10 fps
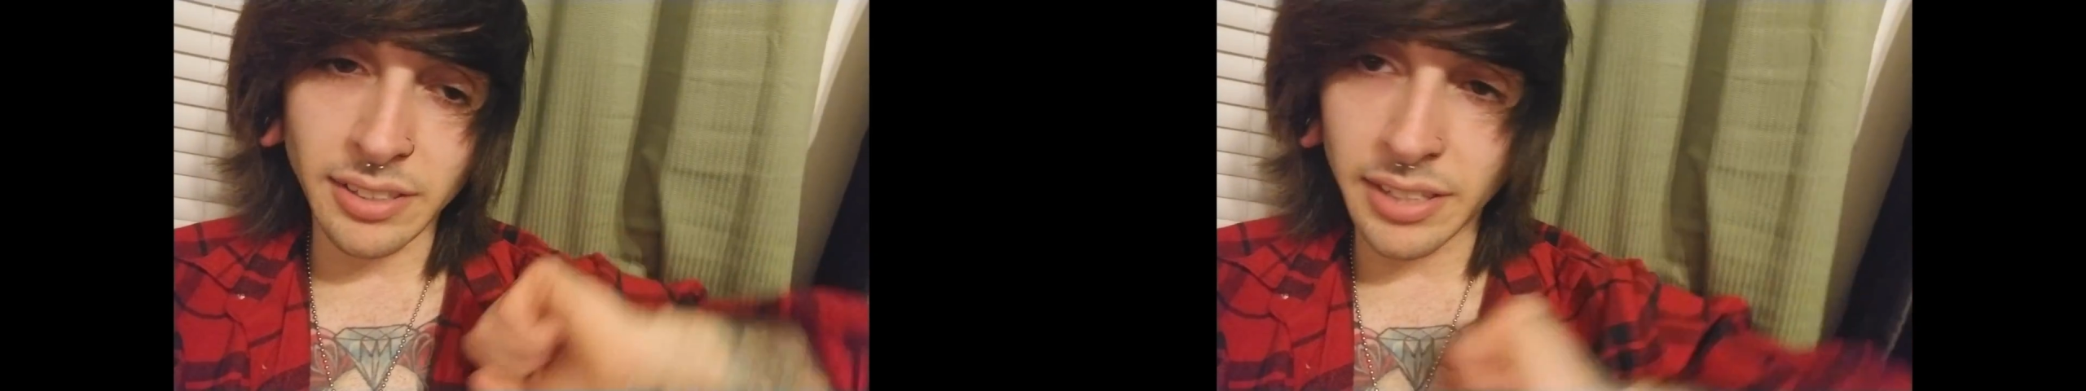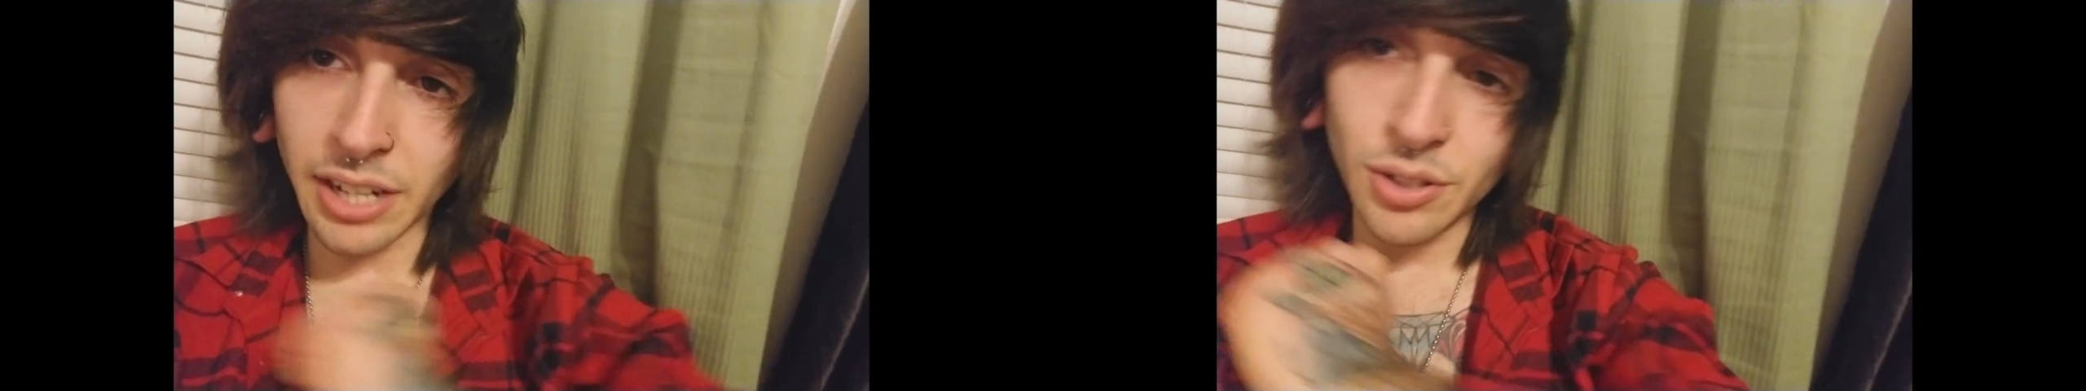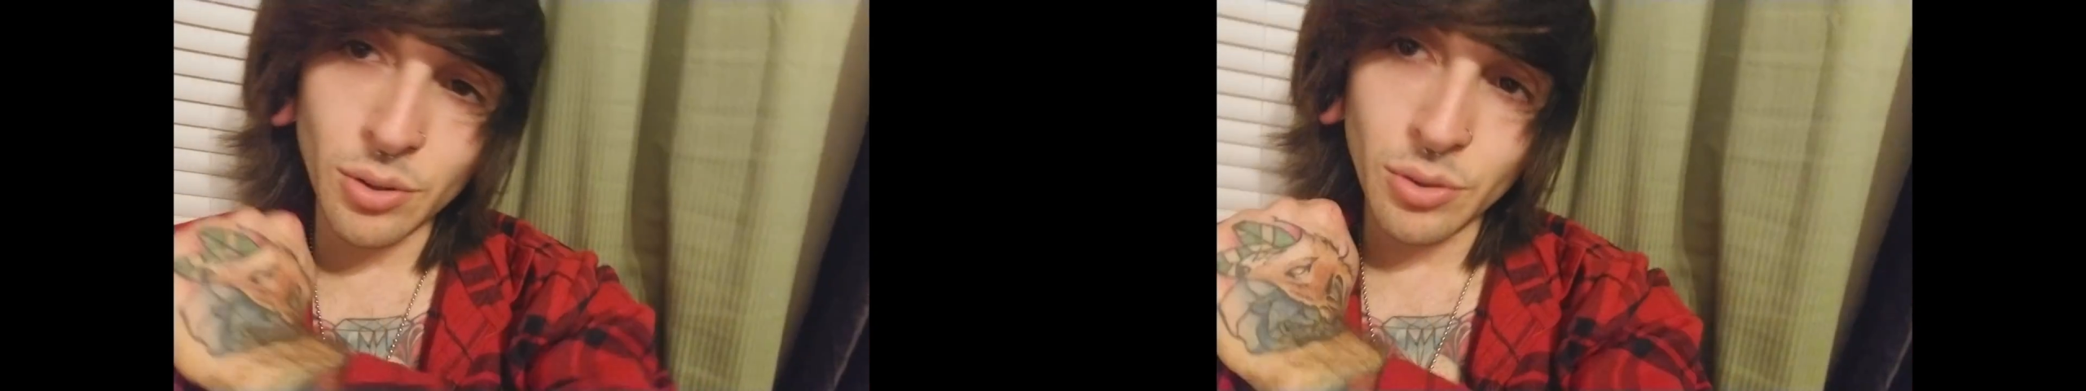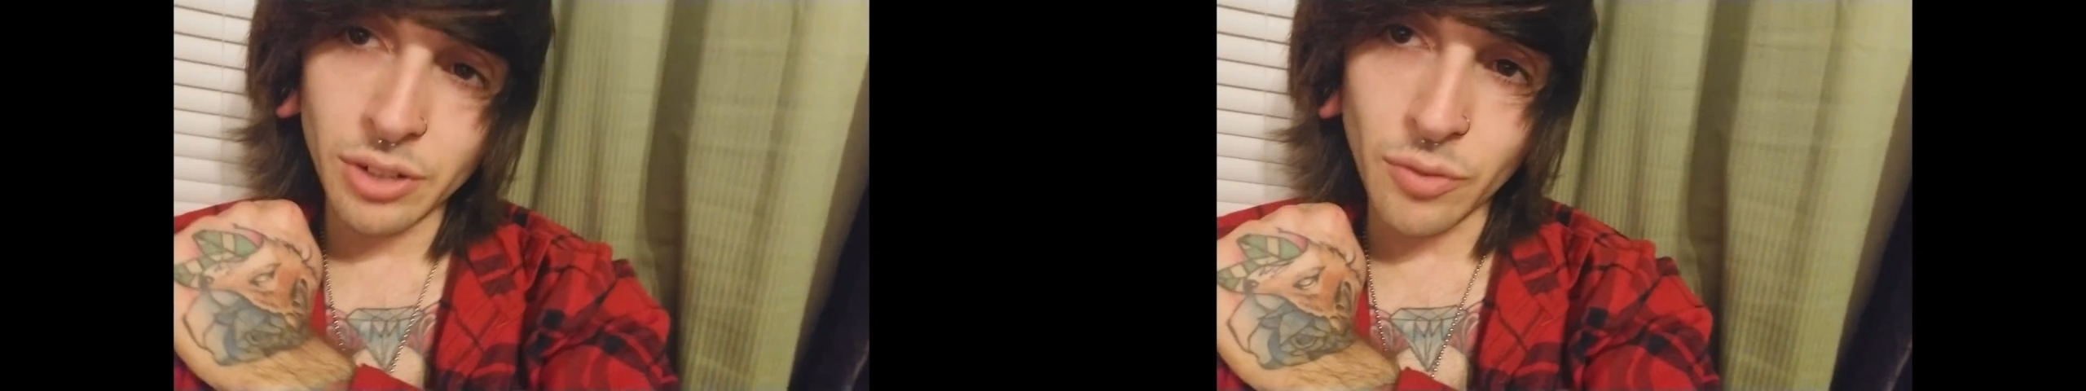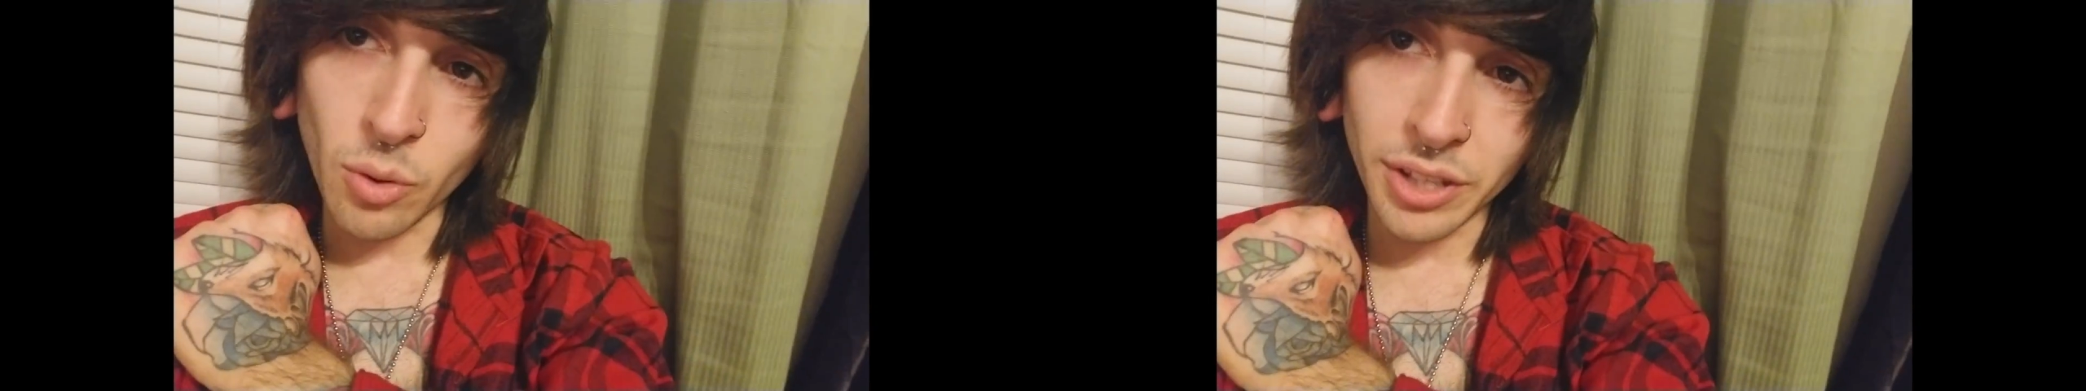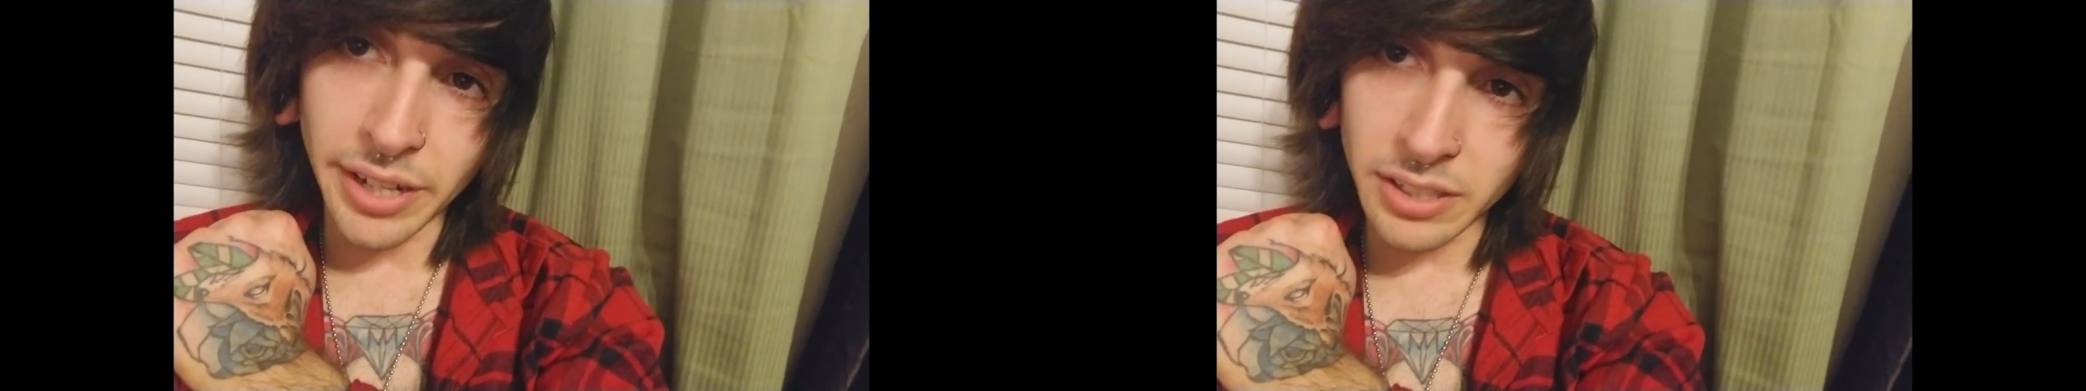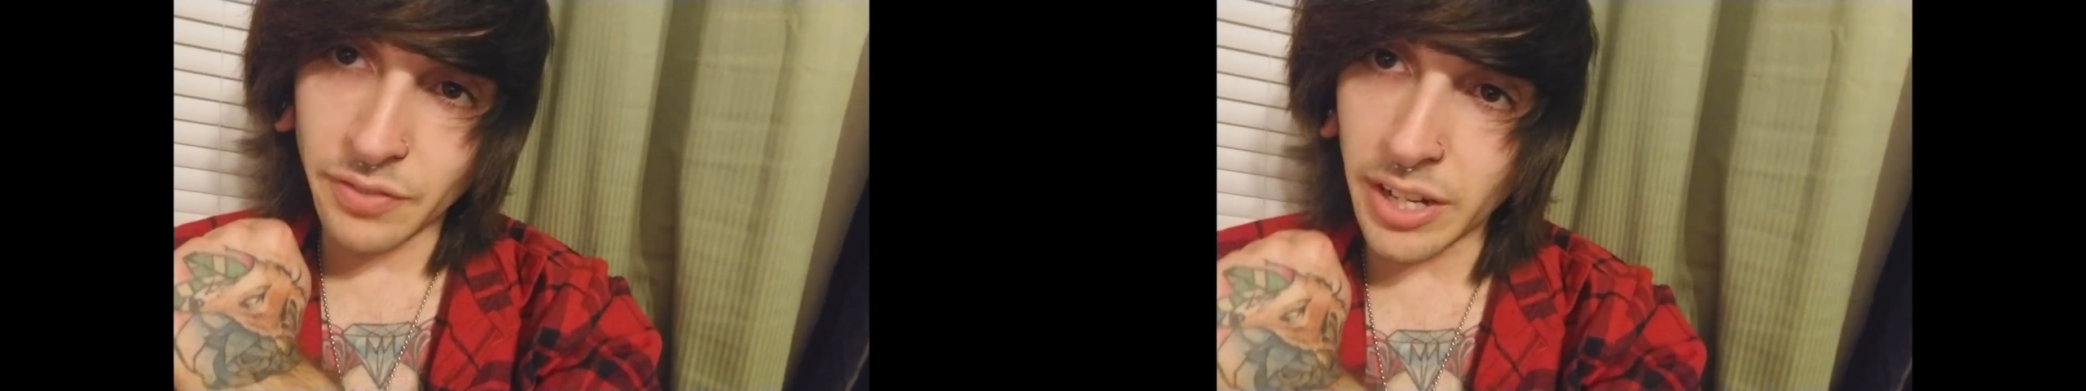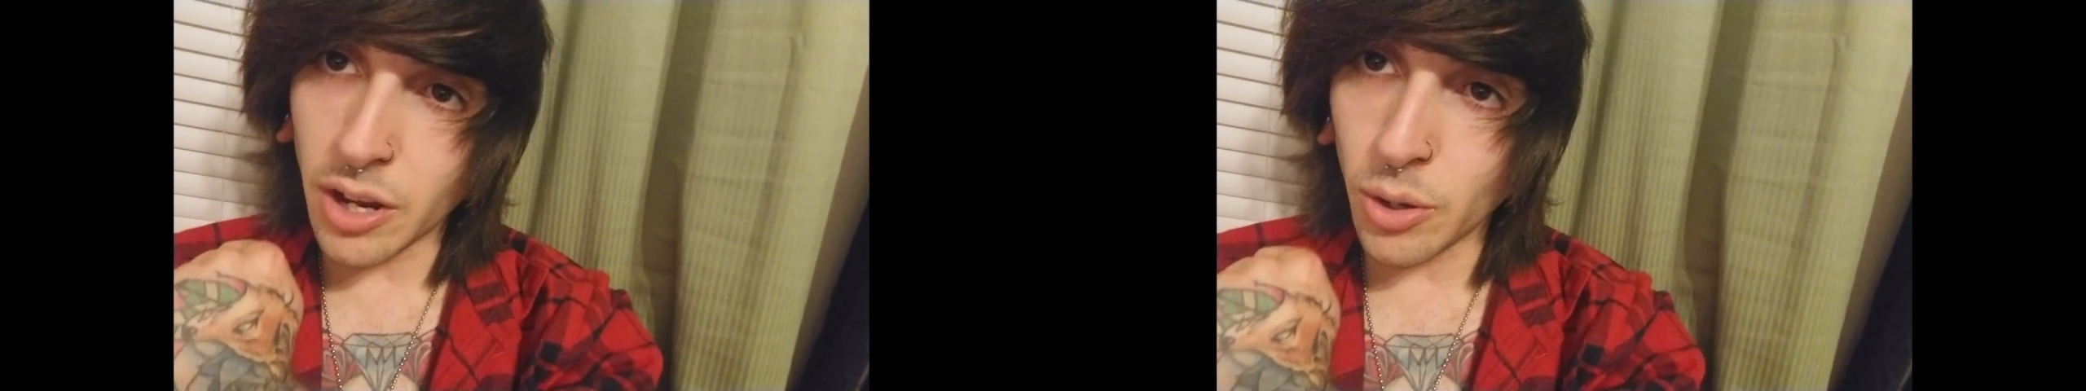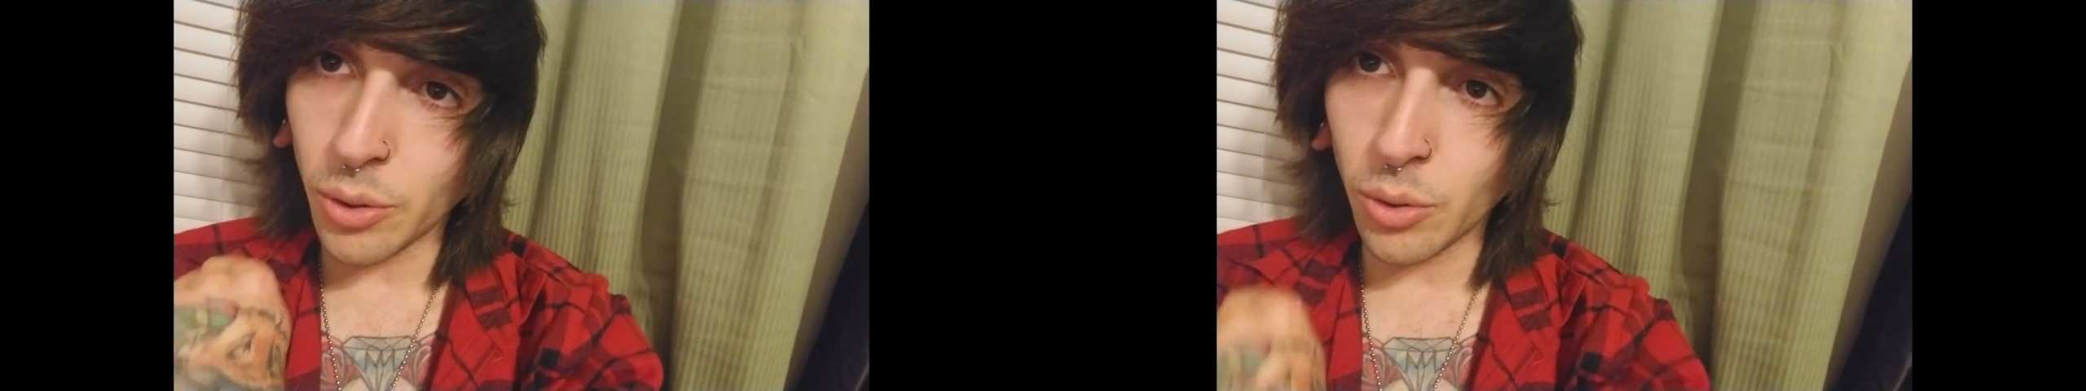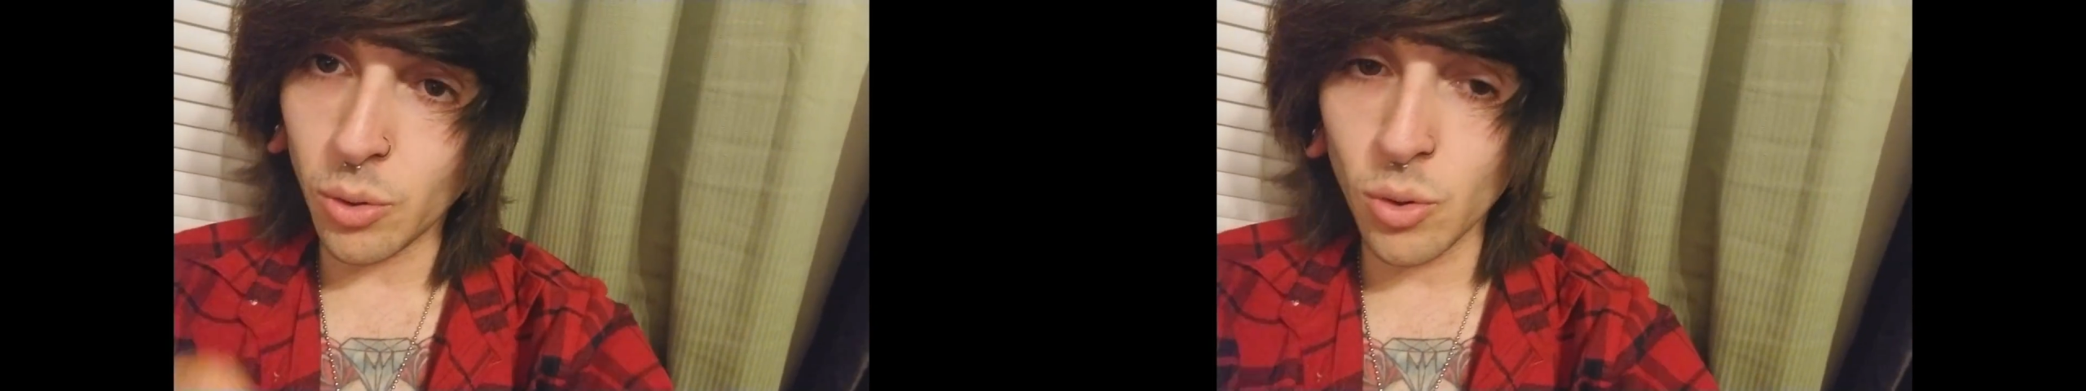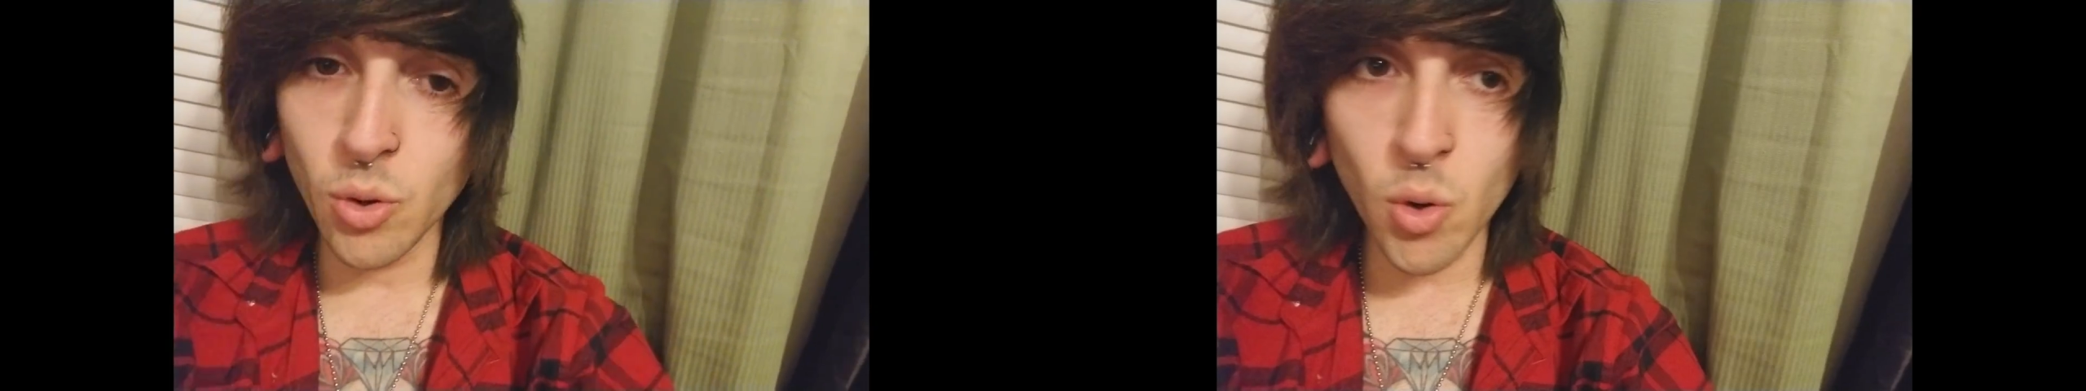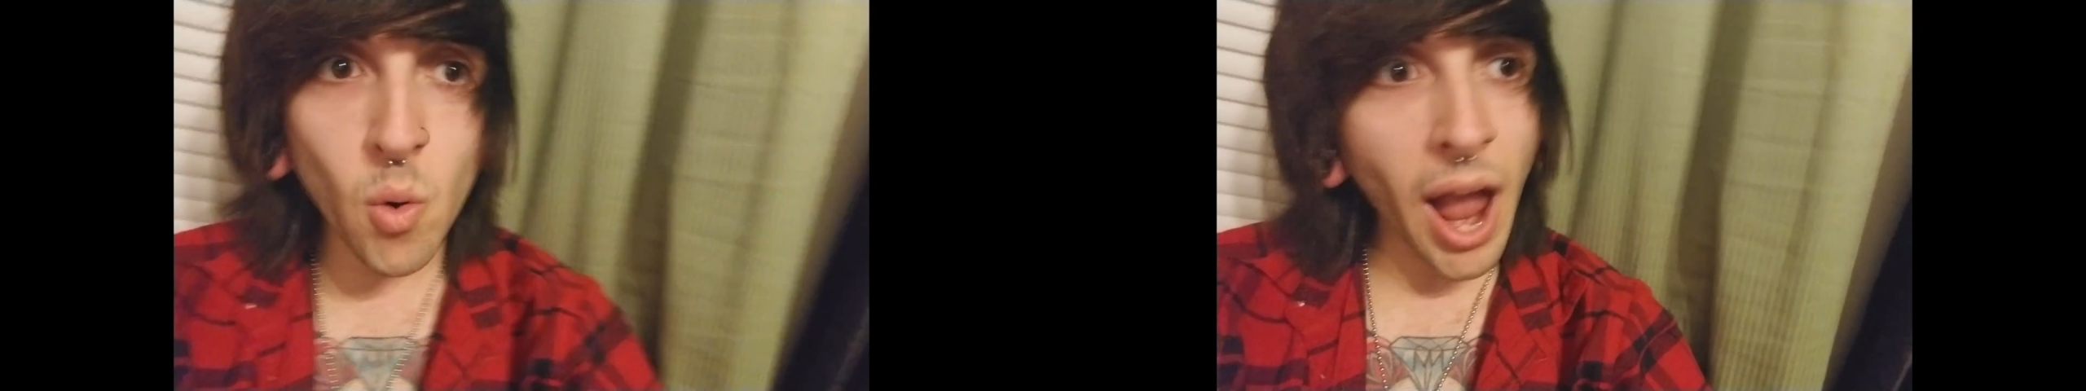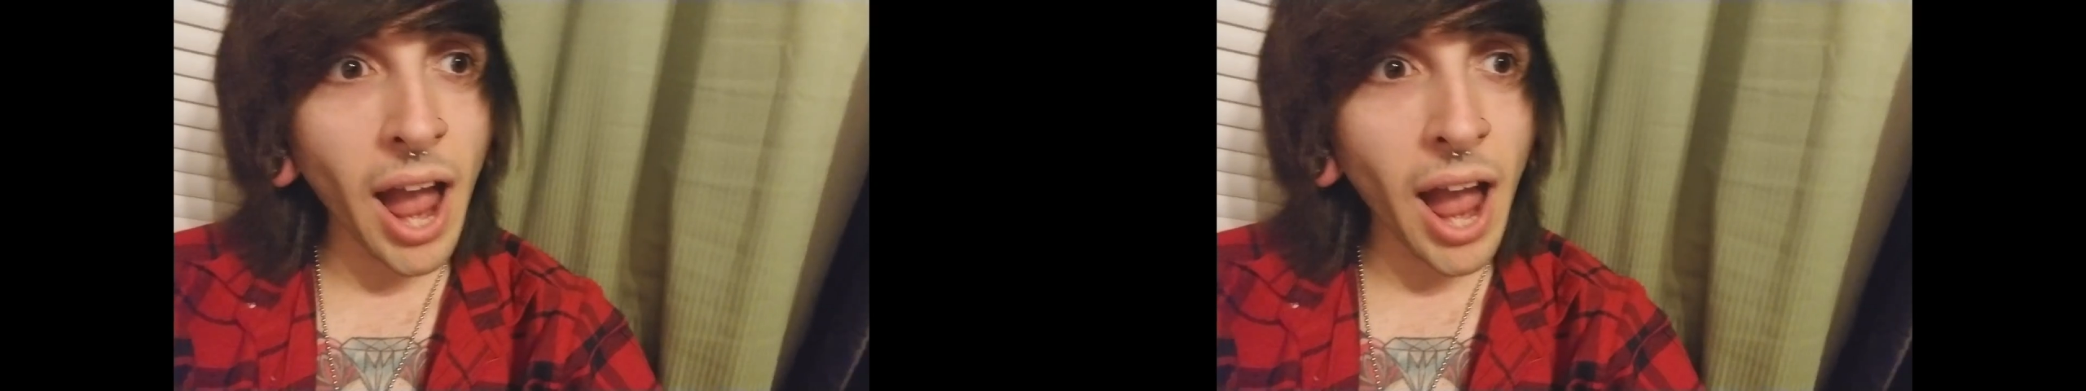stay tuned for the next video.